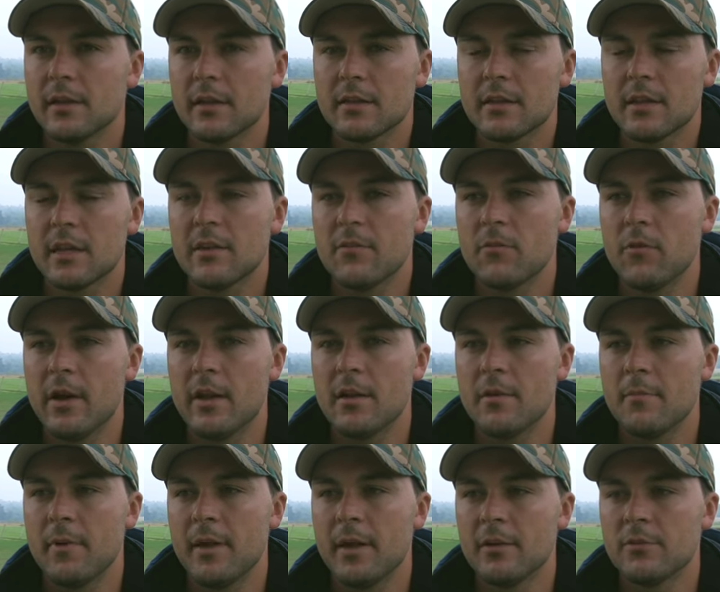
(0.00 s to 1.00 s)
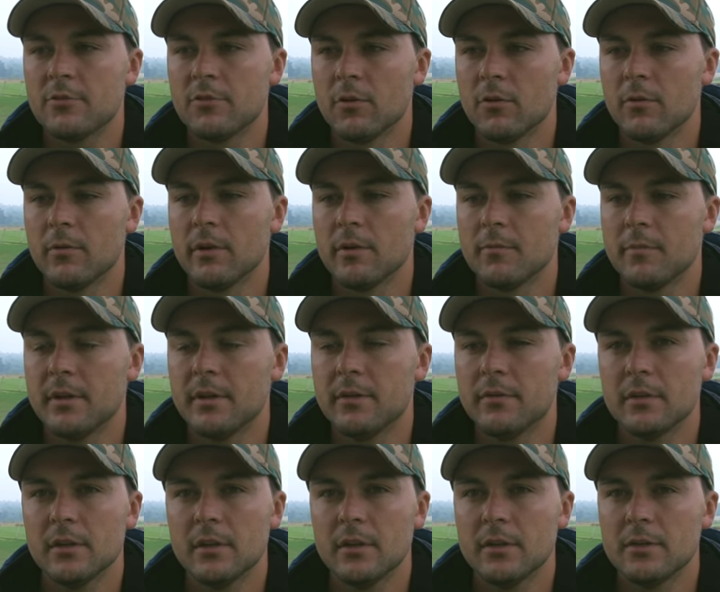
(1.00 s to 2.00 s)
I think if we had a better draw, we'd be
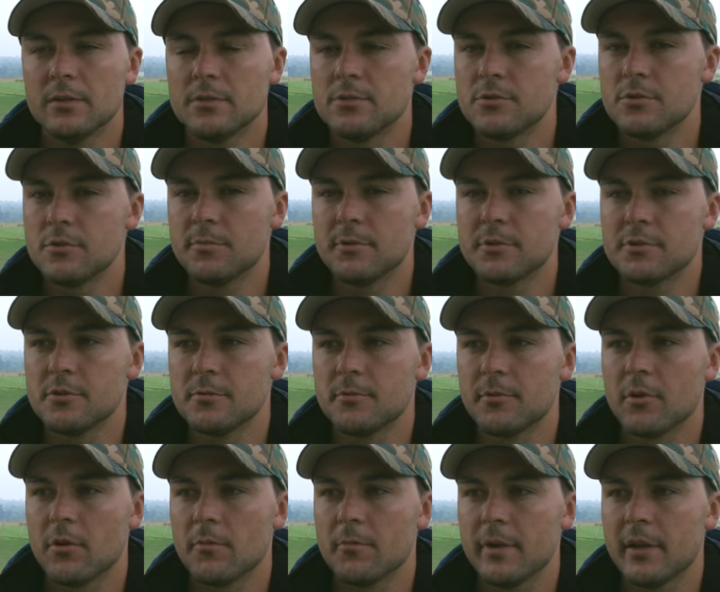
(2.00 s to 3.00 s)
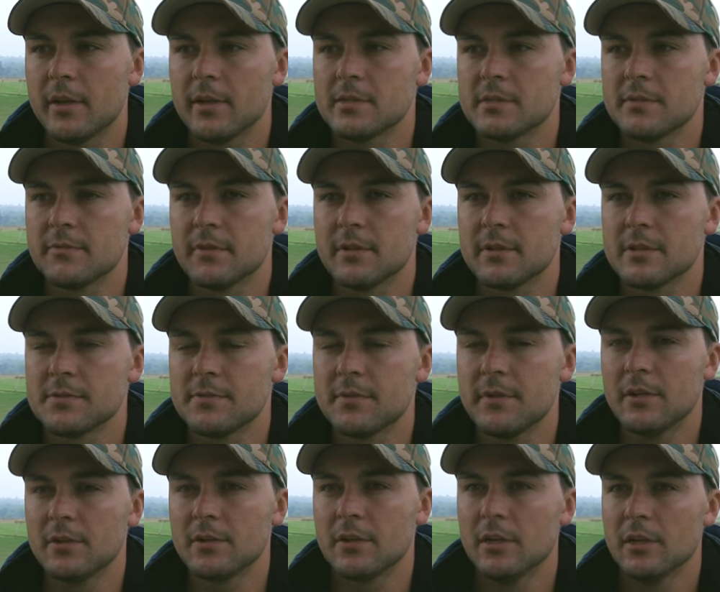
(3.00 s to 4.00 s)
super, super competitive in this
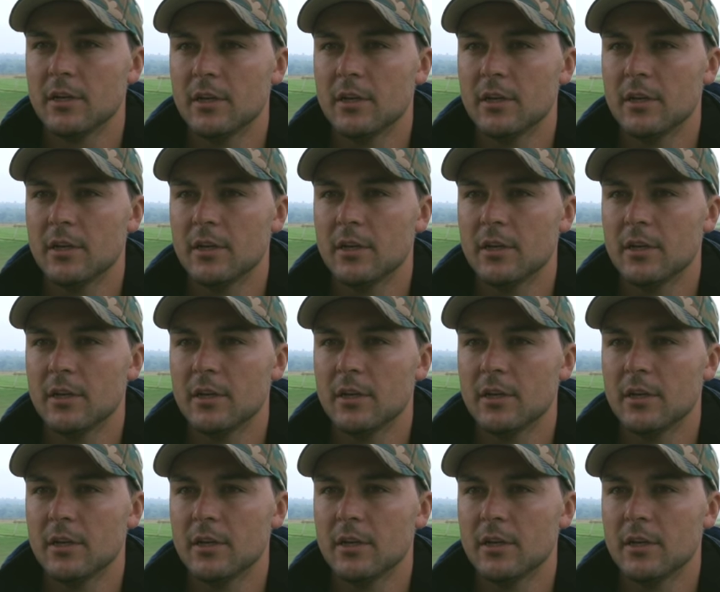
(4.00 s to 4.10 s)
field.